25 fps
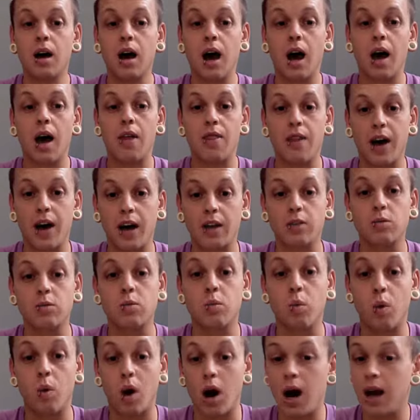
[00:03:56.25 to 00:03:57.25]
and that's
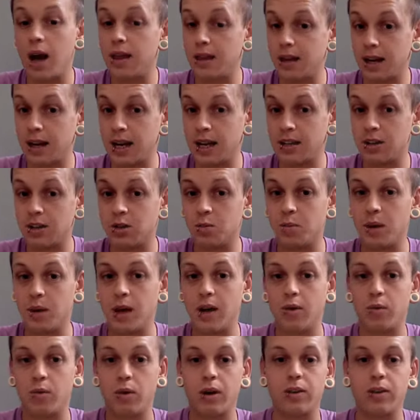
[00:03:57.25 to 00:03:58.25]
why the letter's
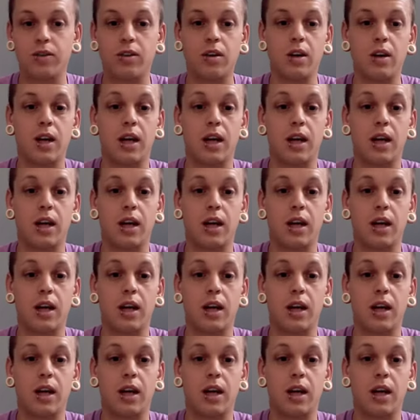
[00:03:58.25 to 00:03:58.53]
being written.